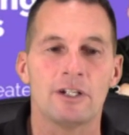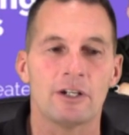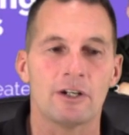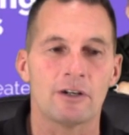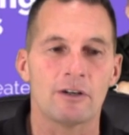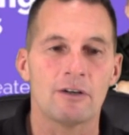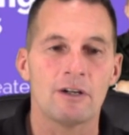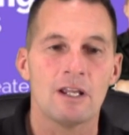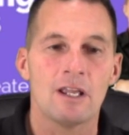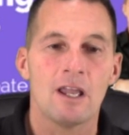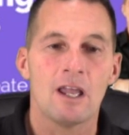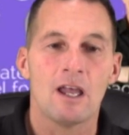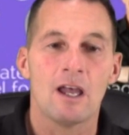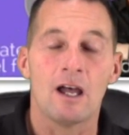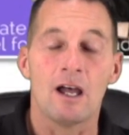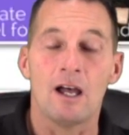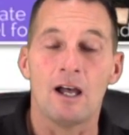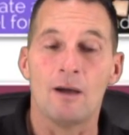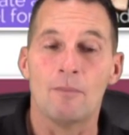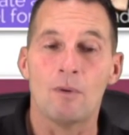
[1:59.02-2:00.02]
in here.
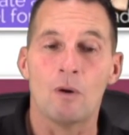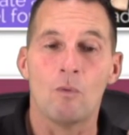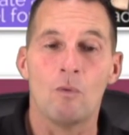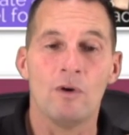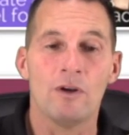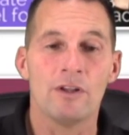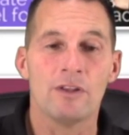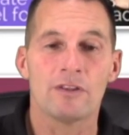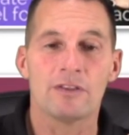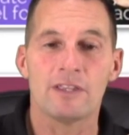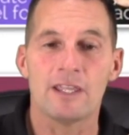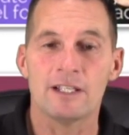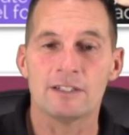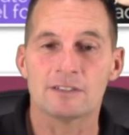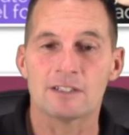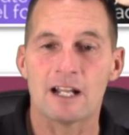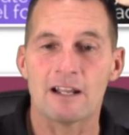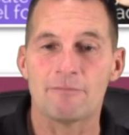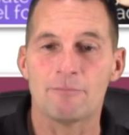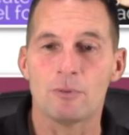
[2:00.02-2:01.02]
One of the
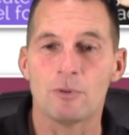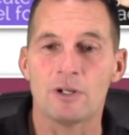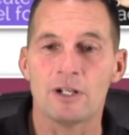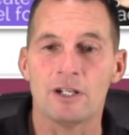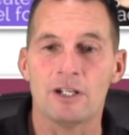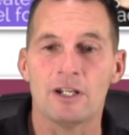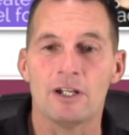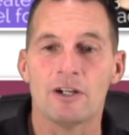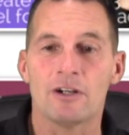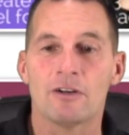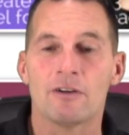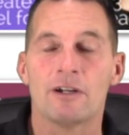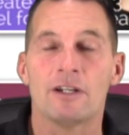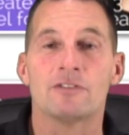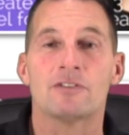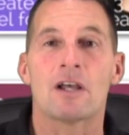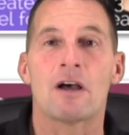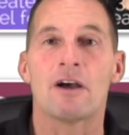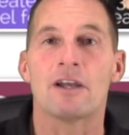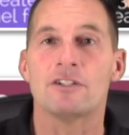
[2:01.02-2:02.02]
things that I've put in here
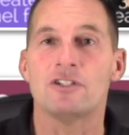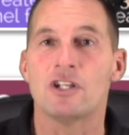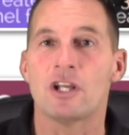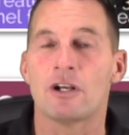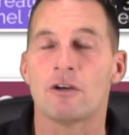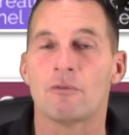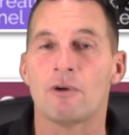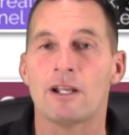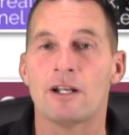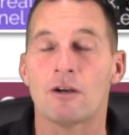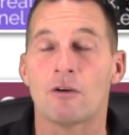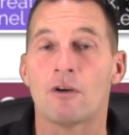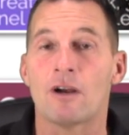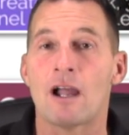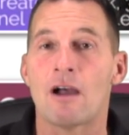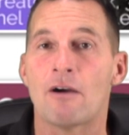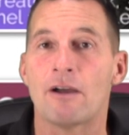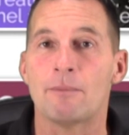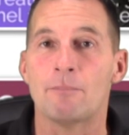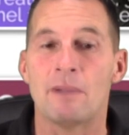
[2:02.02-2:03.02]
is how I generate,
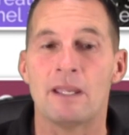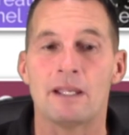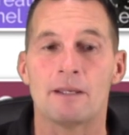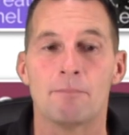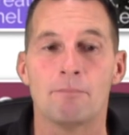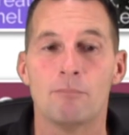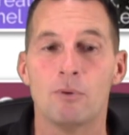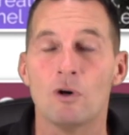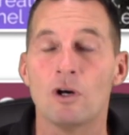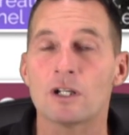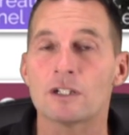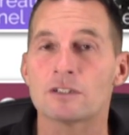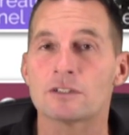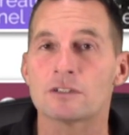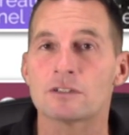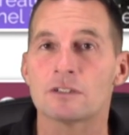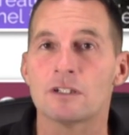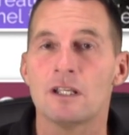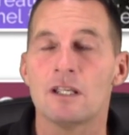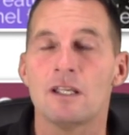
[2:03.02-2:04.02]
how I make
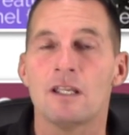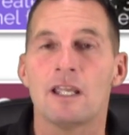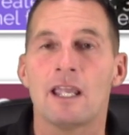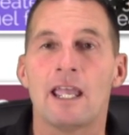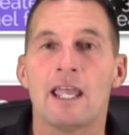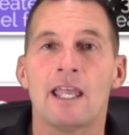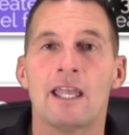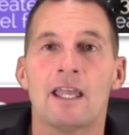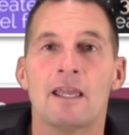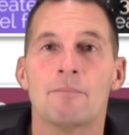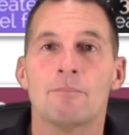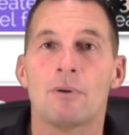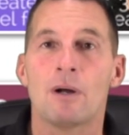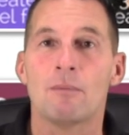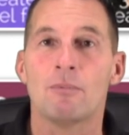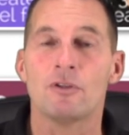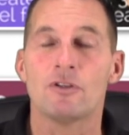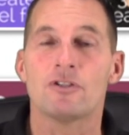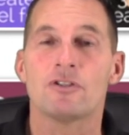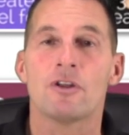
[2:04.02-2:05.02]
books and
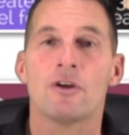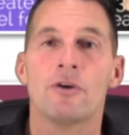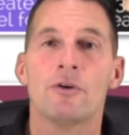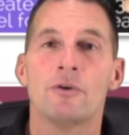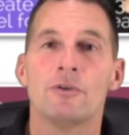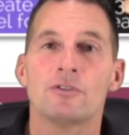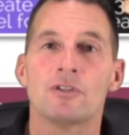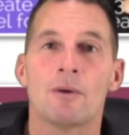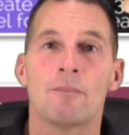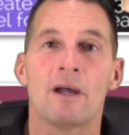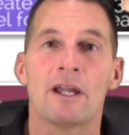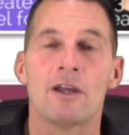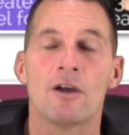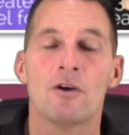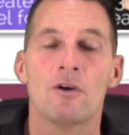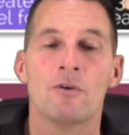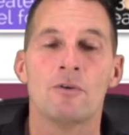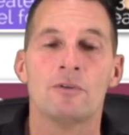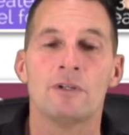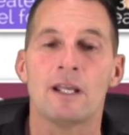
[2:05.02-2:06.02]
publish those on my
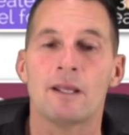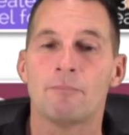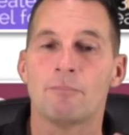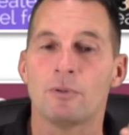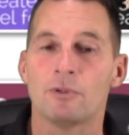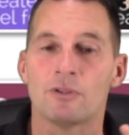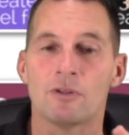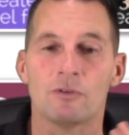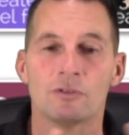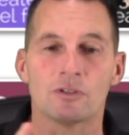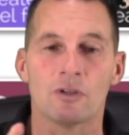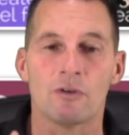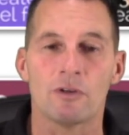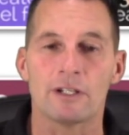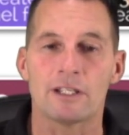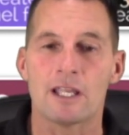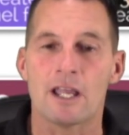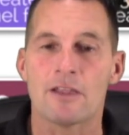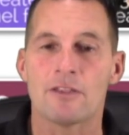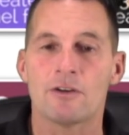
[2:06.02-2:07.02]
own and put those all
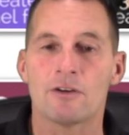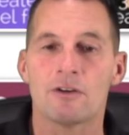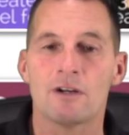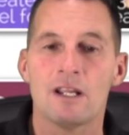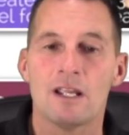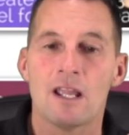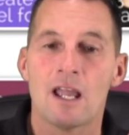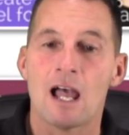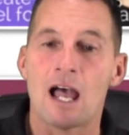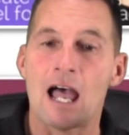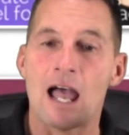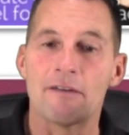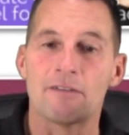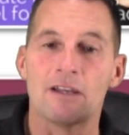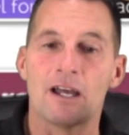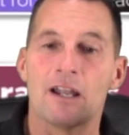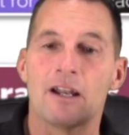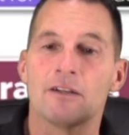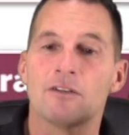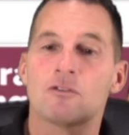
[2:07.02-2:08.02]
together. I've
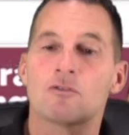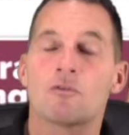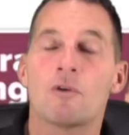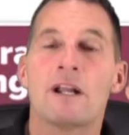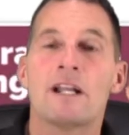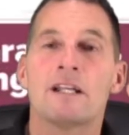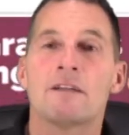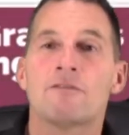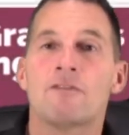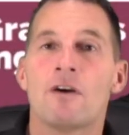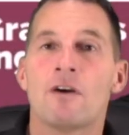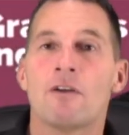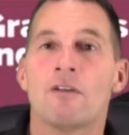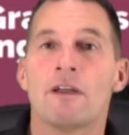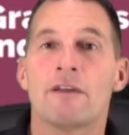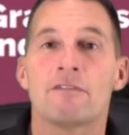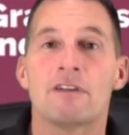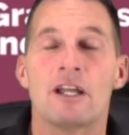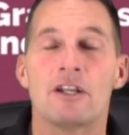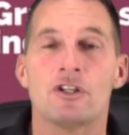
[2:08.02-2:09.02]
got a training
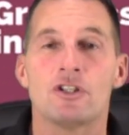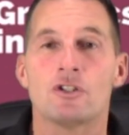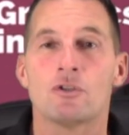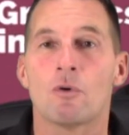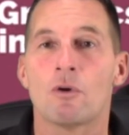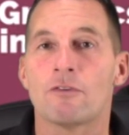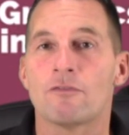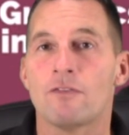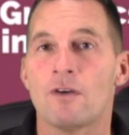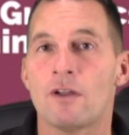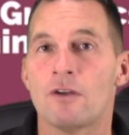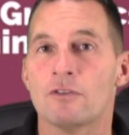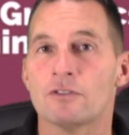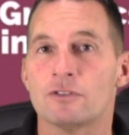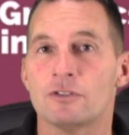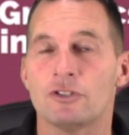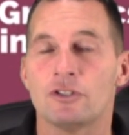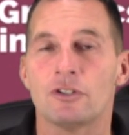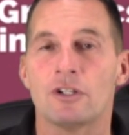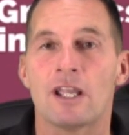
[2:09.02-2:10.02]
funnel. I've got short
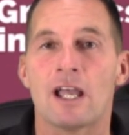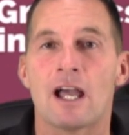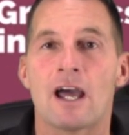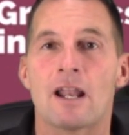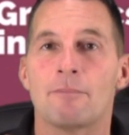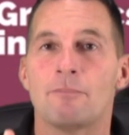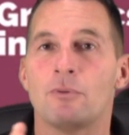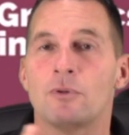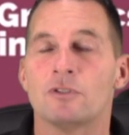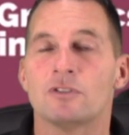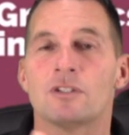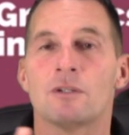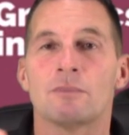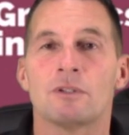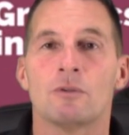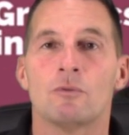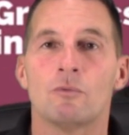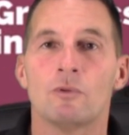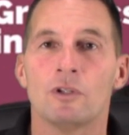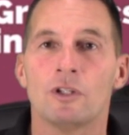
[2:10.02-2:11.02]
funnels to show you how to put
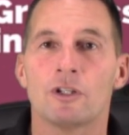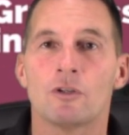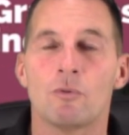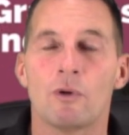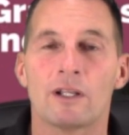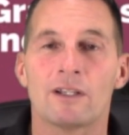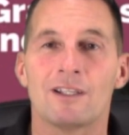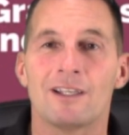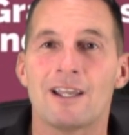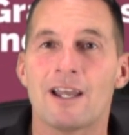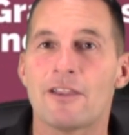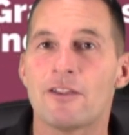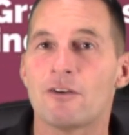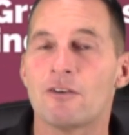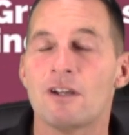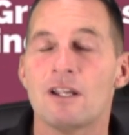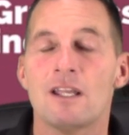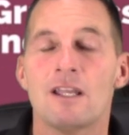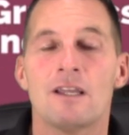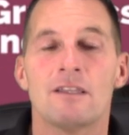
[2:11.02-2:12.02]
something really quick
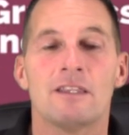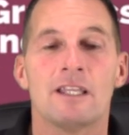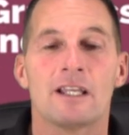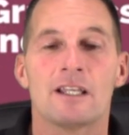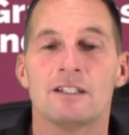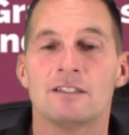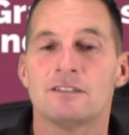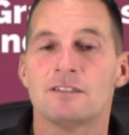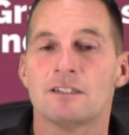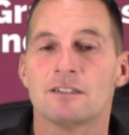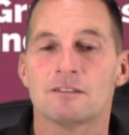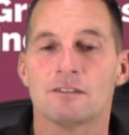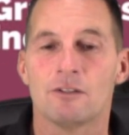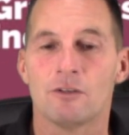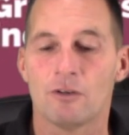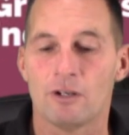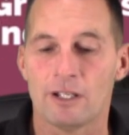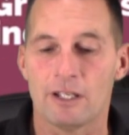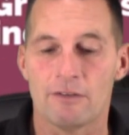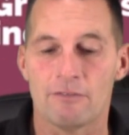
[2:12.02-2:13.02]
together that consists
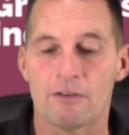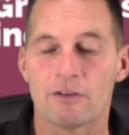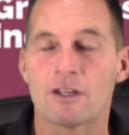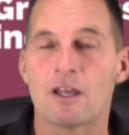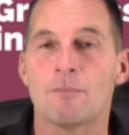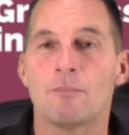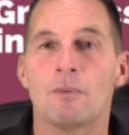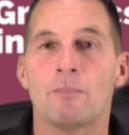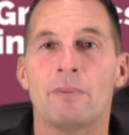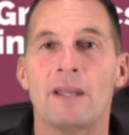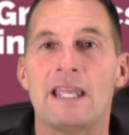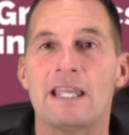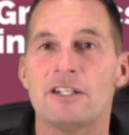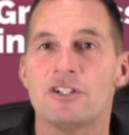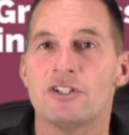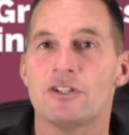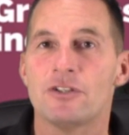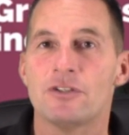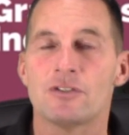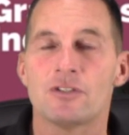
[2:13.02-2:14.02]
literally of a couple
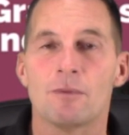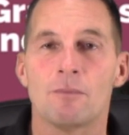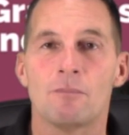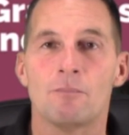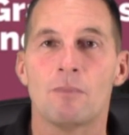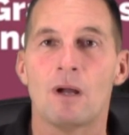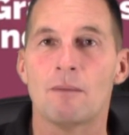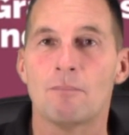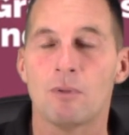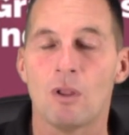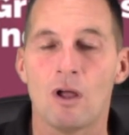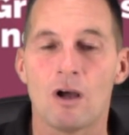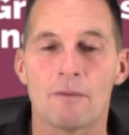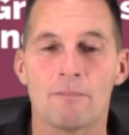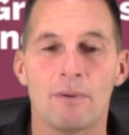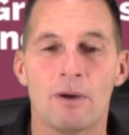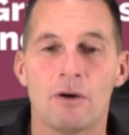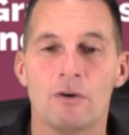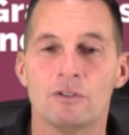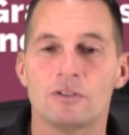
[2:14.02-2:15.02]
pages of a
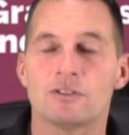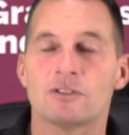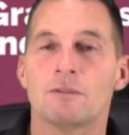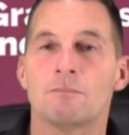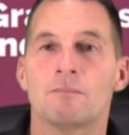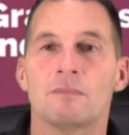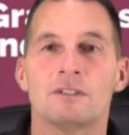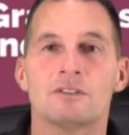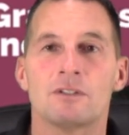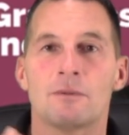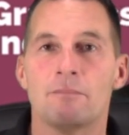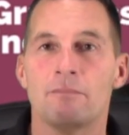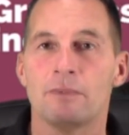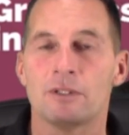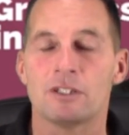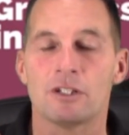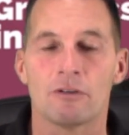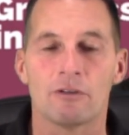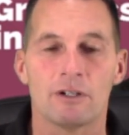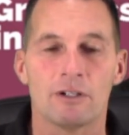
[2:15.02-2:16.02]
blog post, some
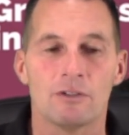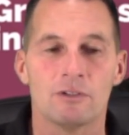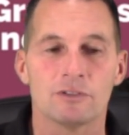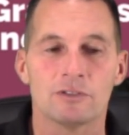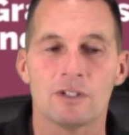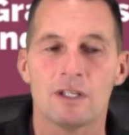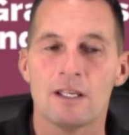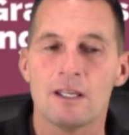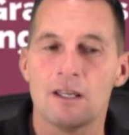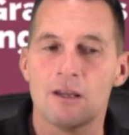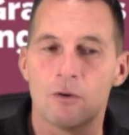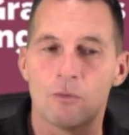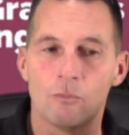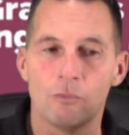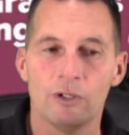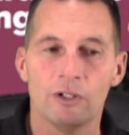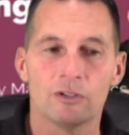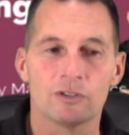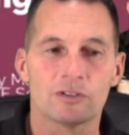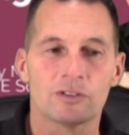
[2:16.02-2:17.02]
materials.
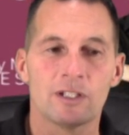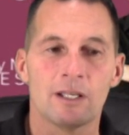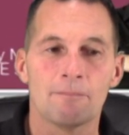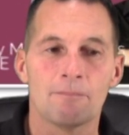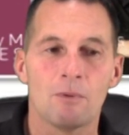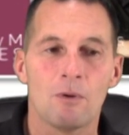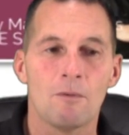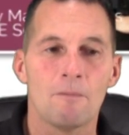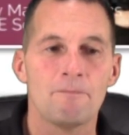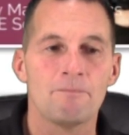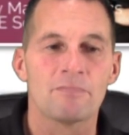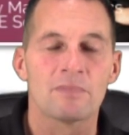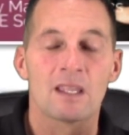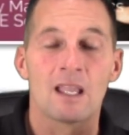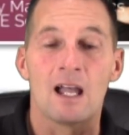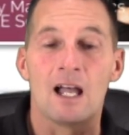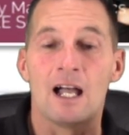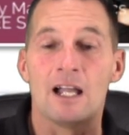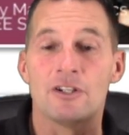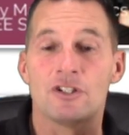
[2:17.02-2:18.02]
Real simple.
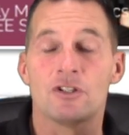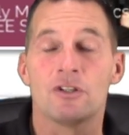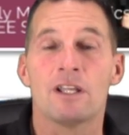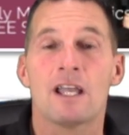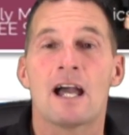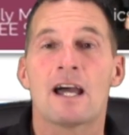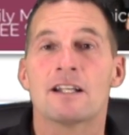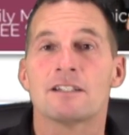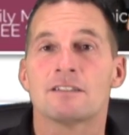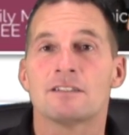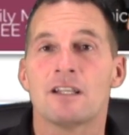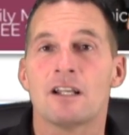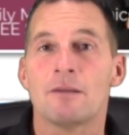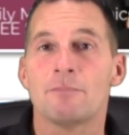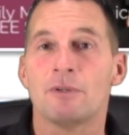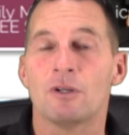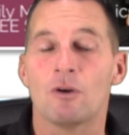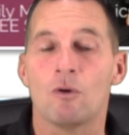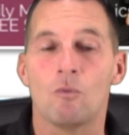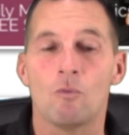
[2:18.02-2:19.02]
I show you how to set
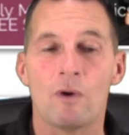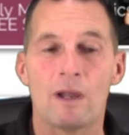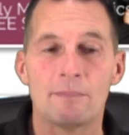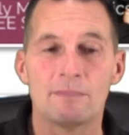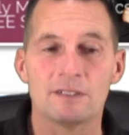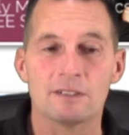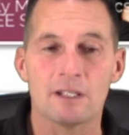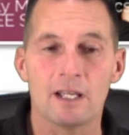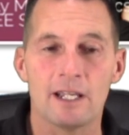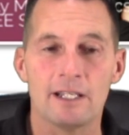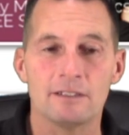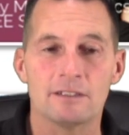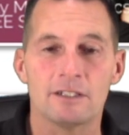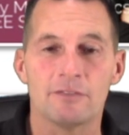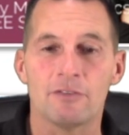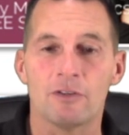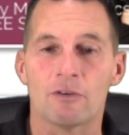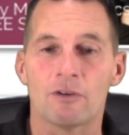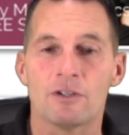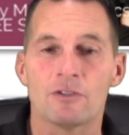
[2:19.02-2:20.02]
up your own websites
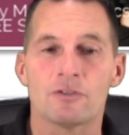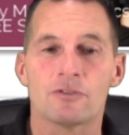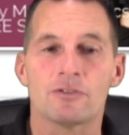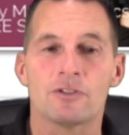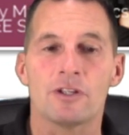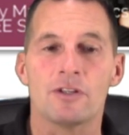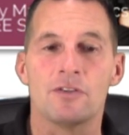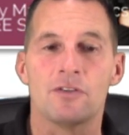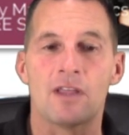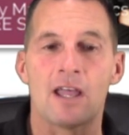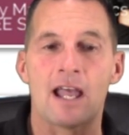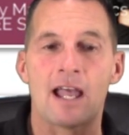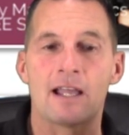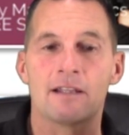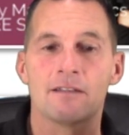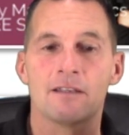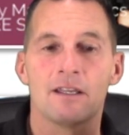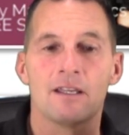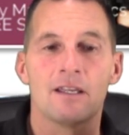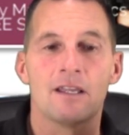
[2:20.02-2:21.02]
if you're interested in
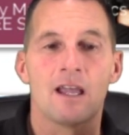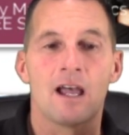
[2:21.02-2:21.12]
that.